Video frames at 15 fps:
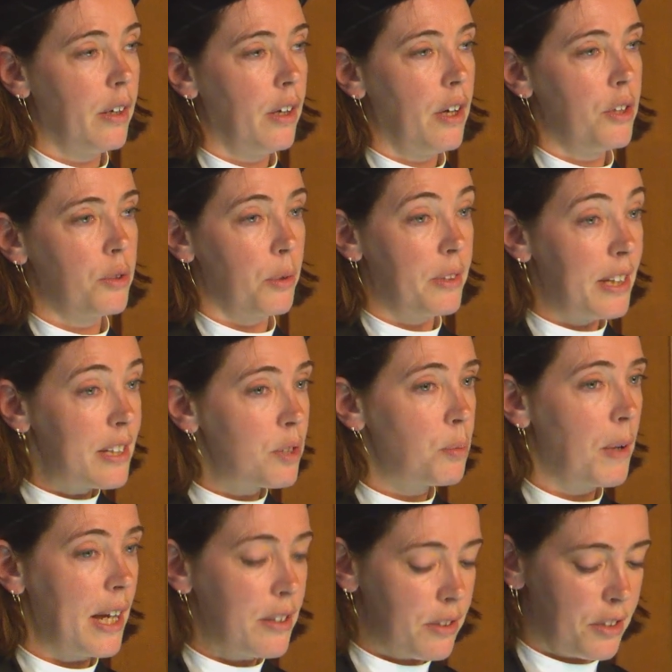So this
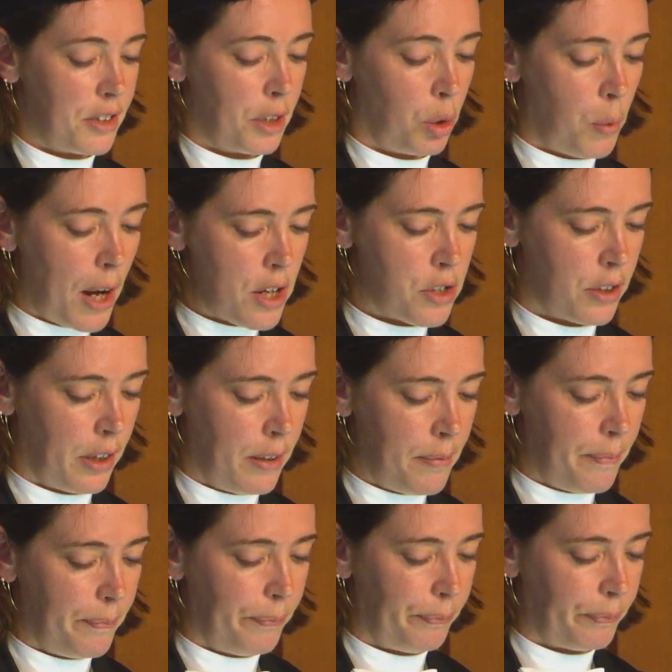raises the question,
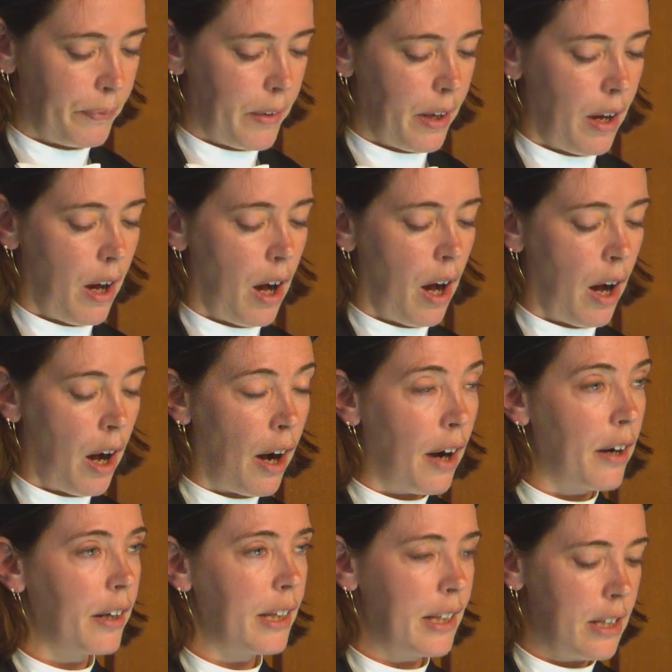
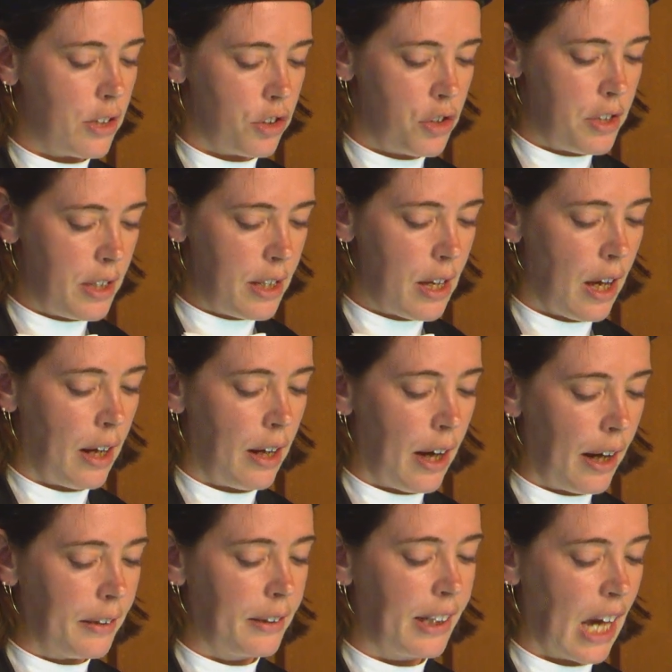are
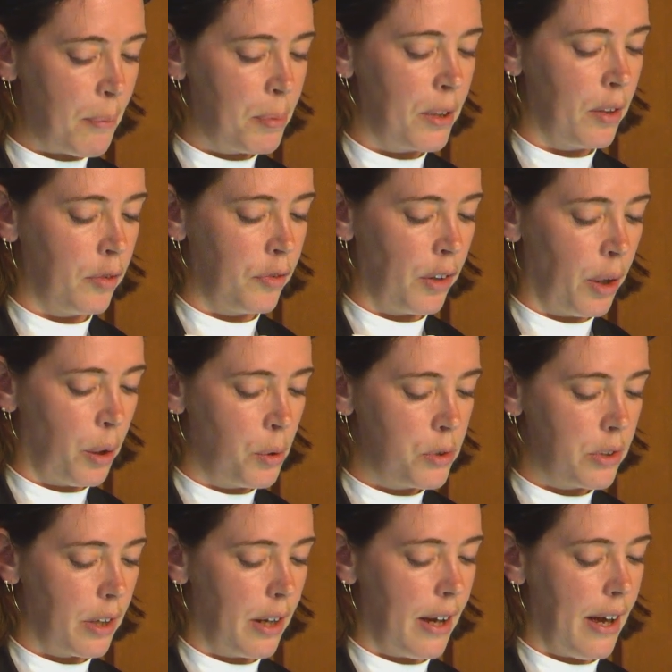ESG-aligned capital
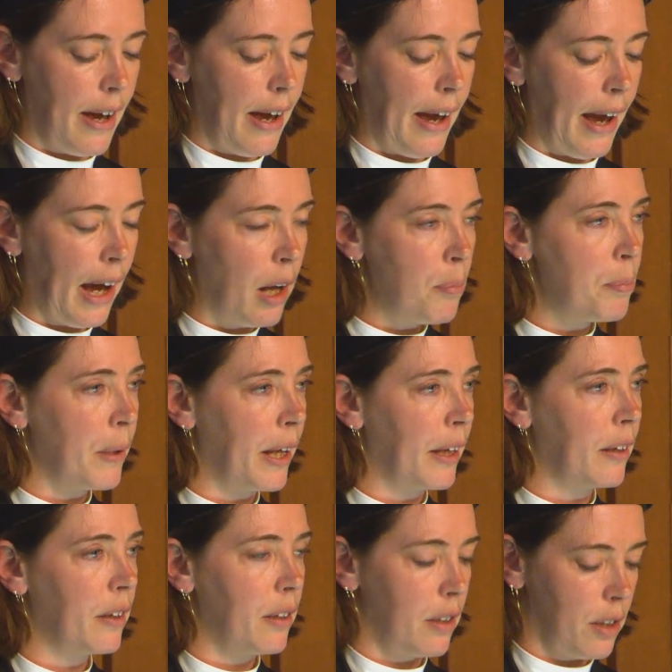flows
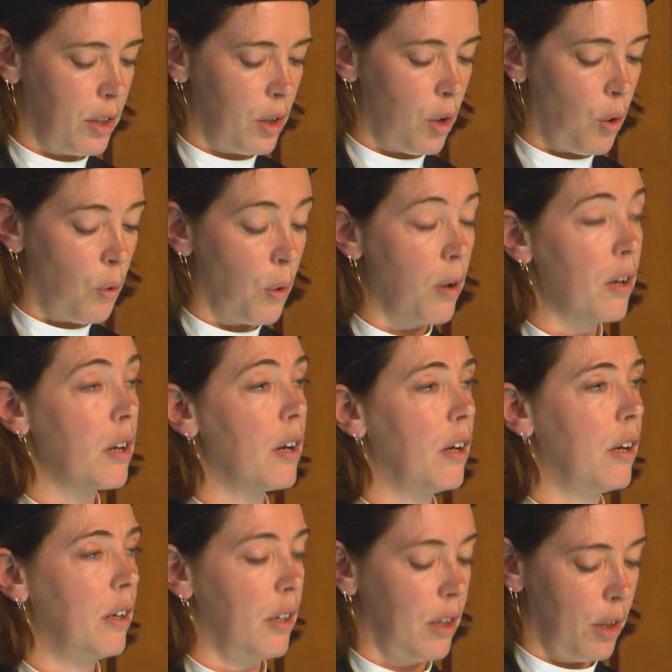helping or
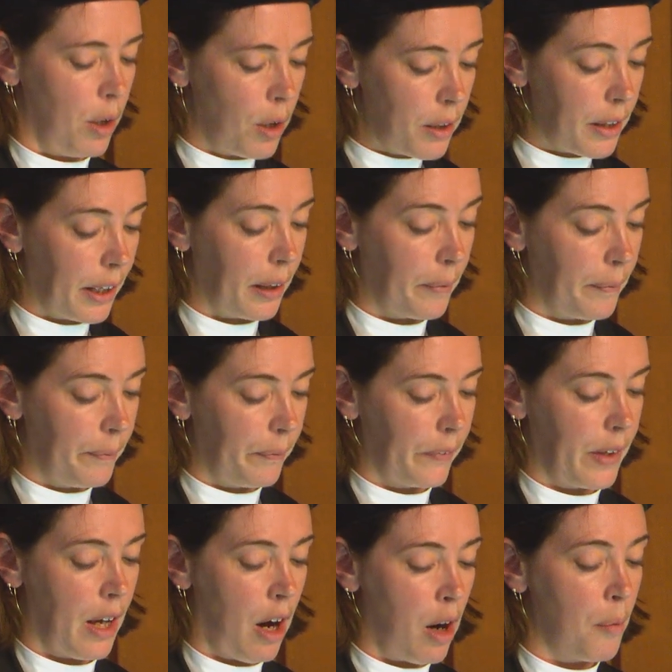hurting
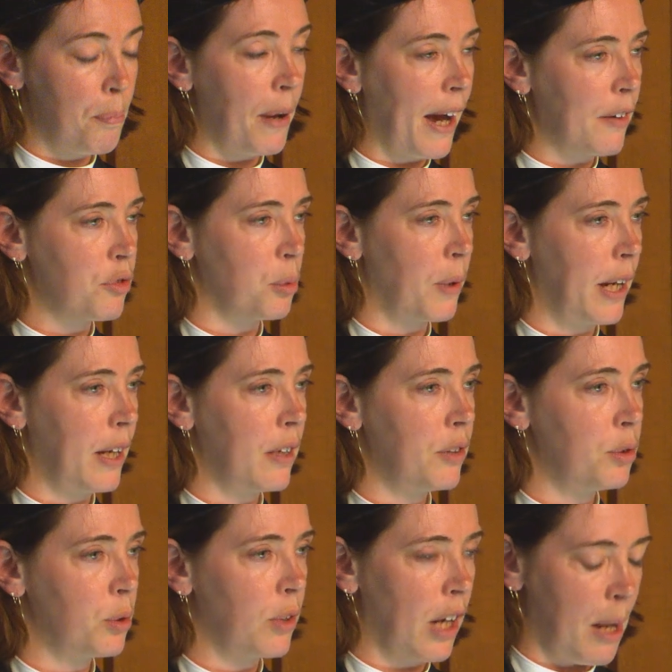our pathway
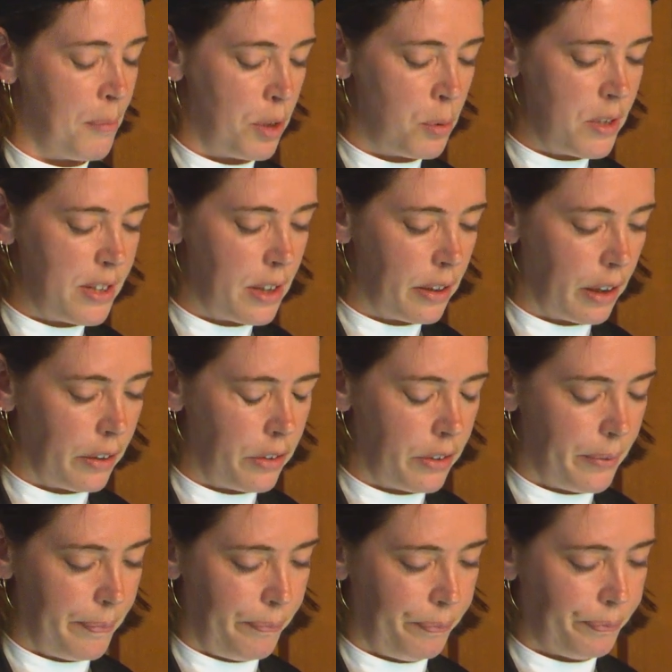to climate resilience?